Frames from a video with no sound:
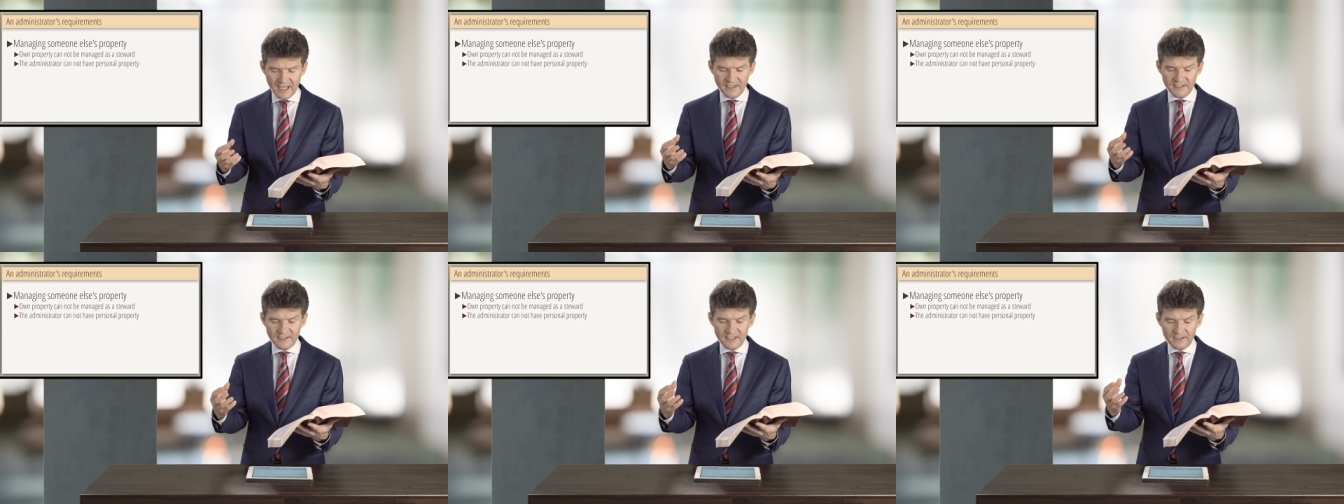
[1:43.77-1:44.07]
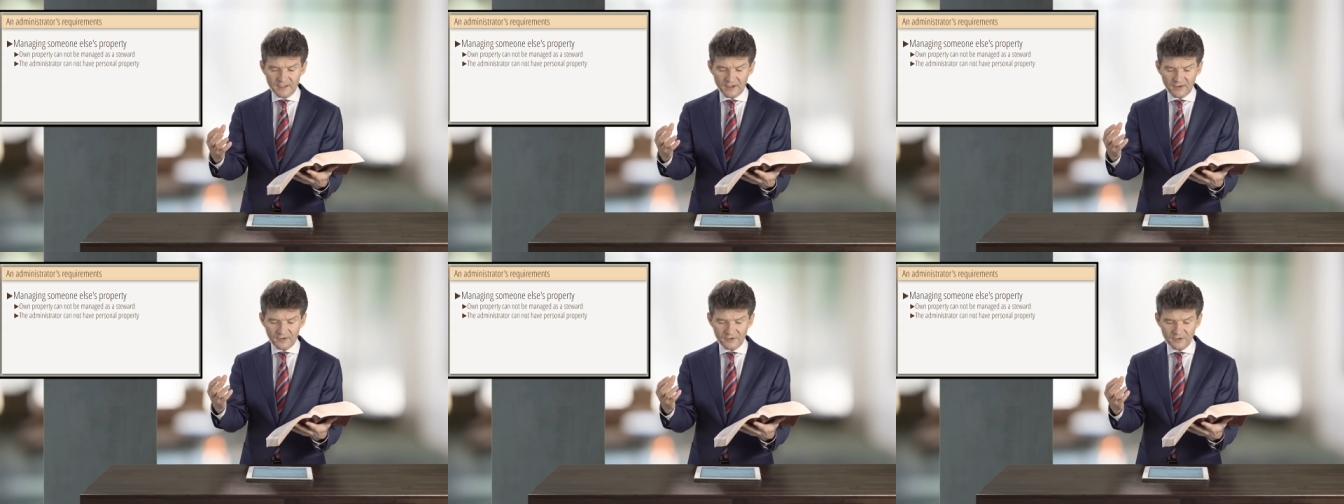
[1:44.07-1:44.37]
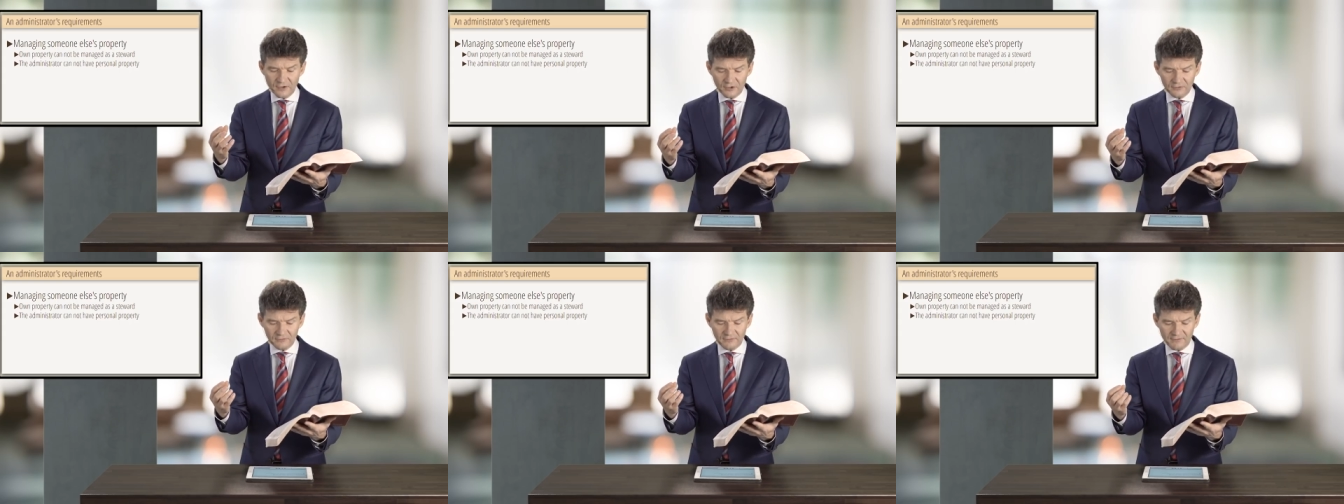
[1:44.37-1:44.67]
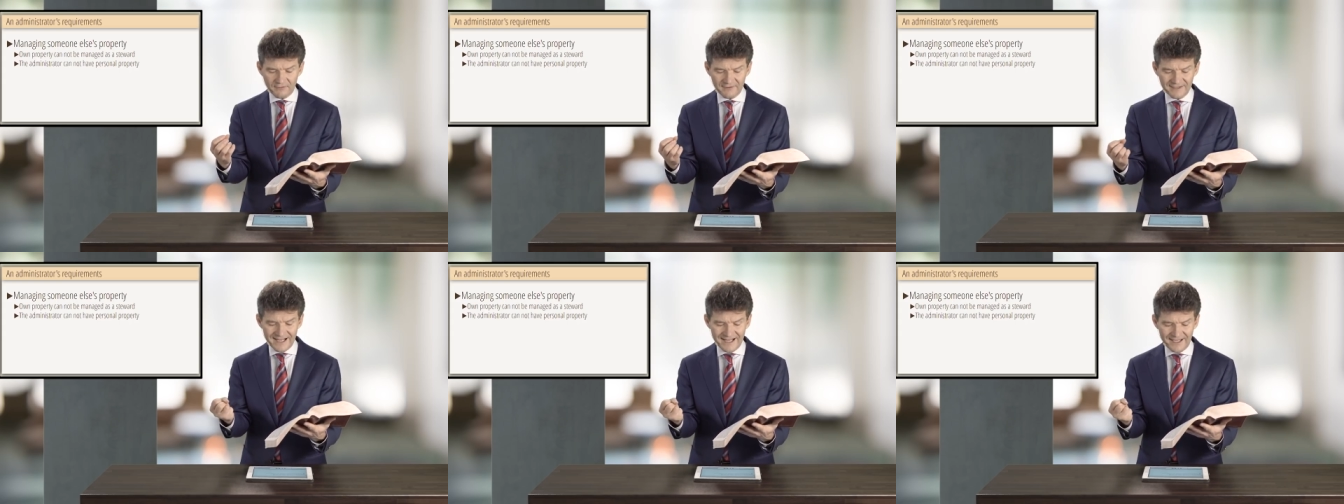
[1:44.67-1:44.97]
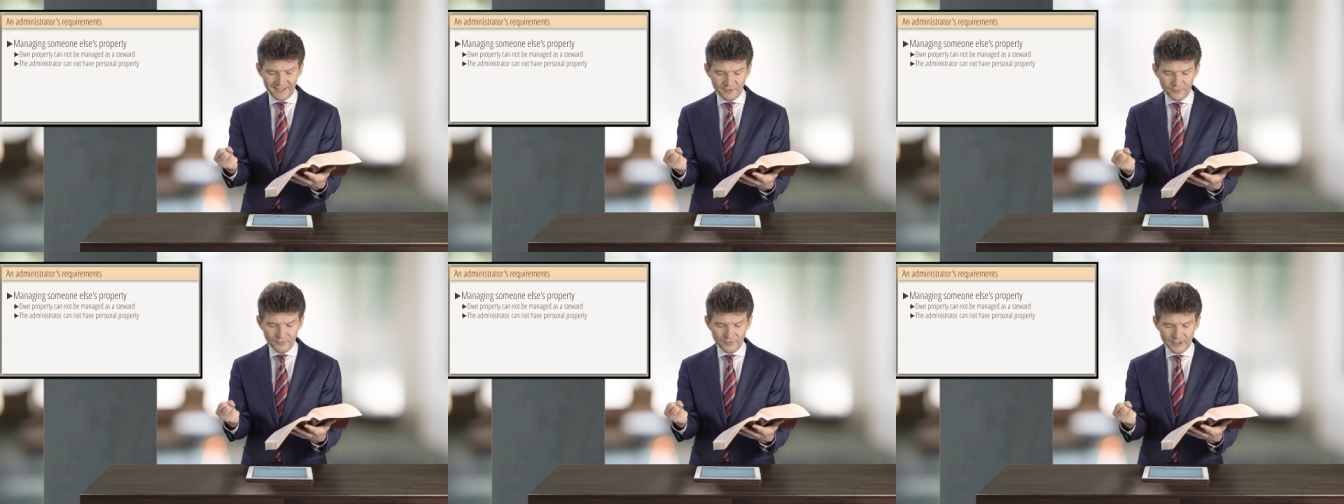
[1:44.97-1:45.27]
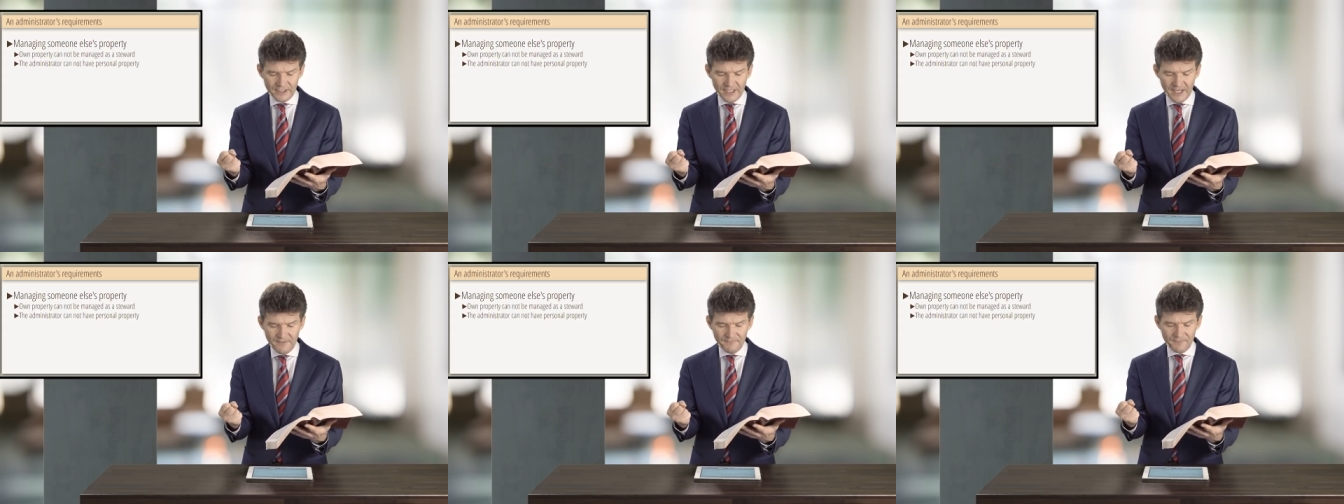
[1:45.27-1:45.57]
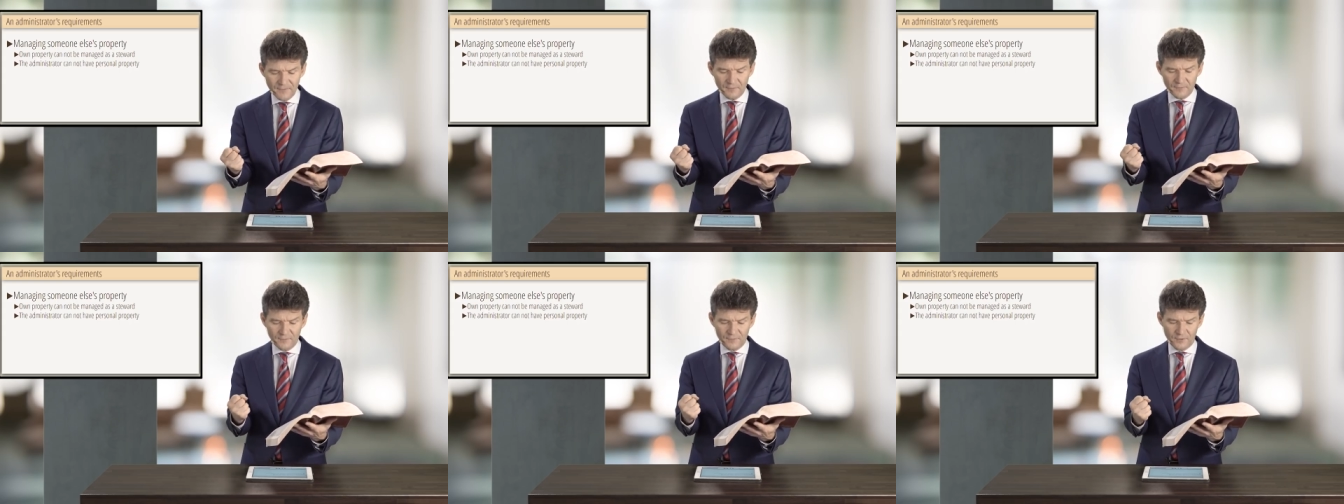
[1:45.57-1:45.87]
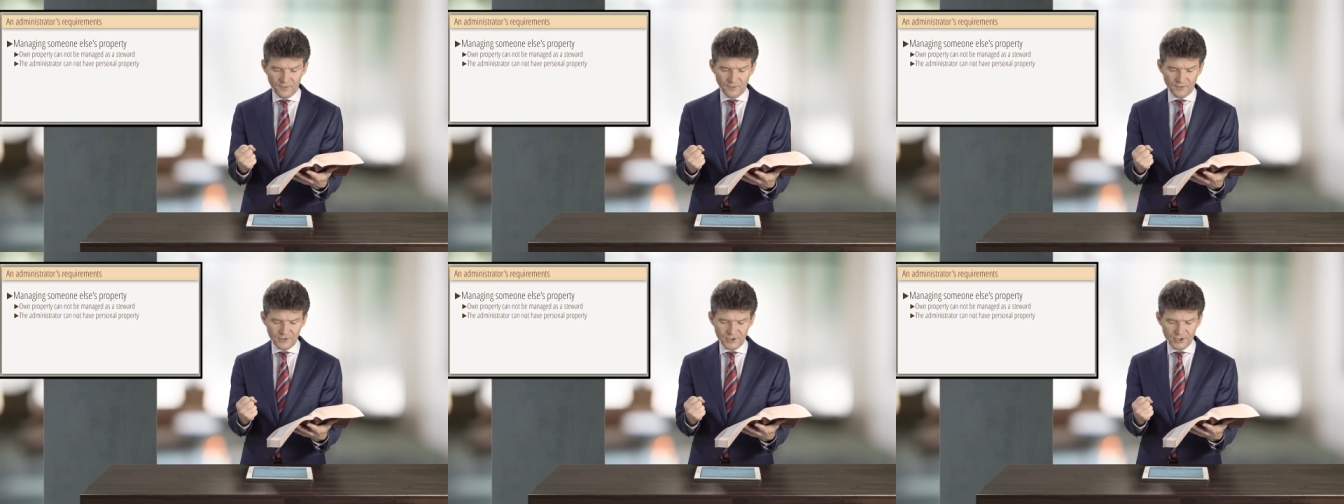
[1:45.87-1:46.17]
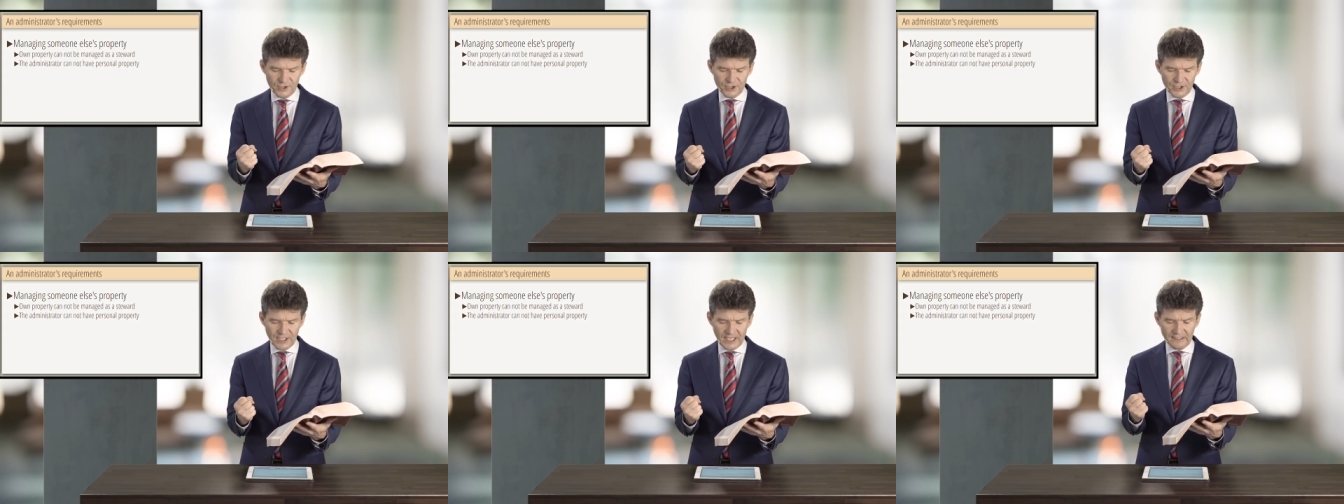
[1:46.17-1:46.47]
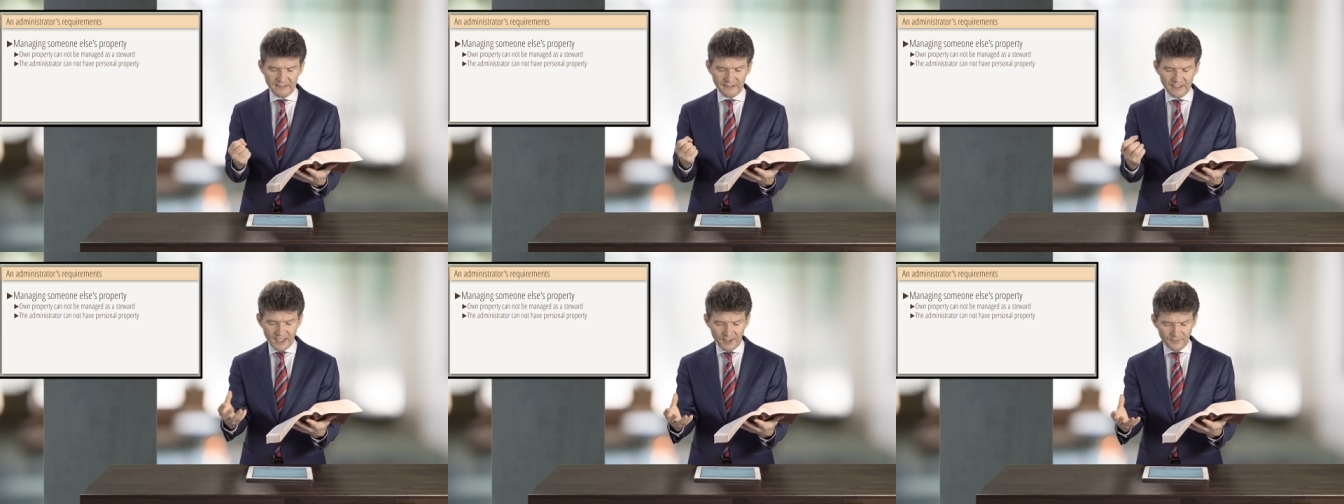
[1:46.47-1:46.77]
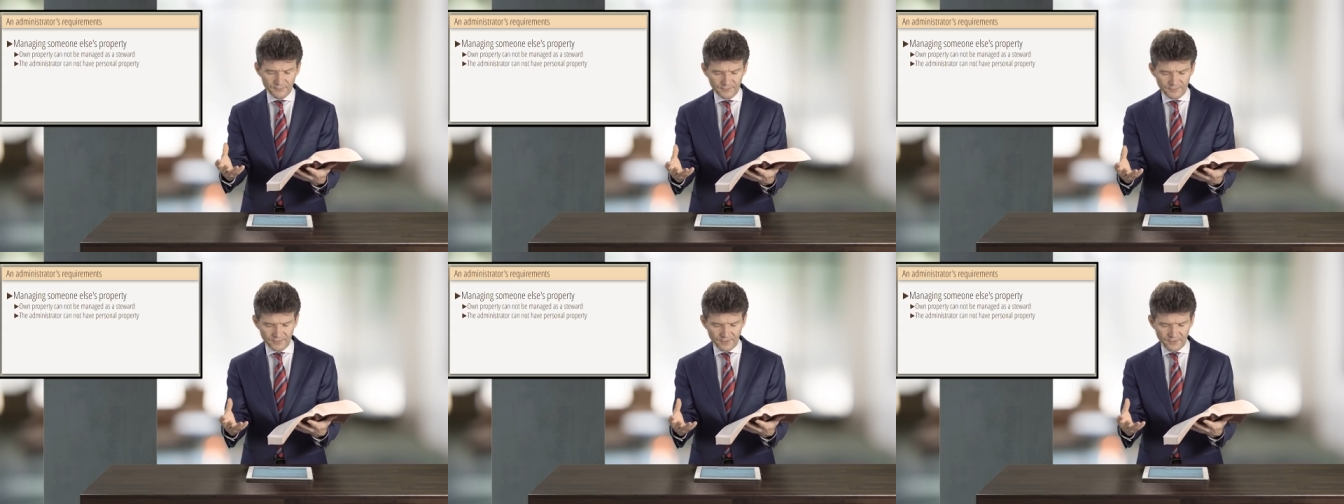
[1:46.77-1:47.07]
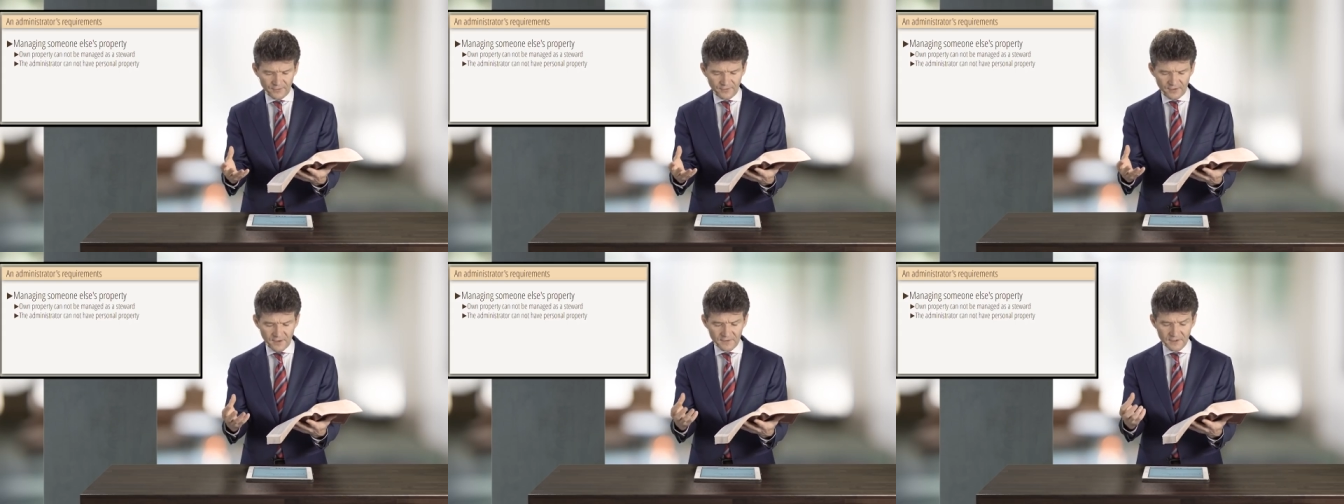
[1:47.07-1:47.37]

sitteth not down first and counteth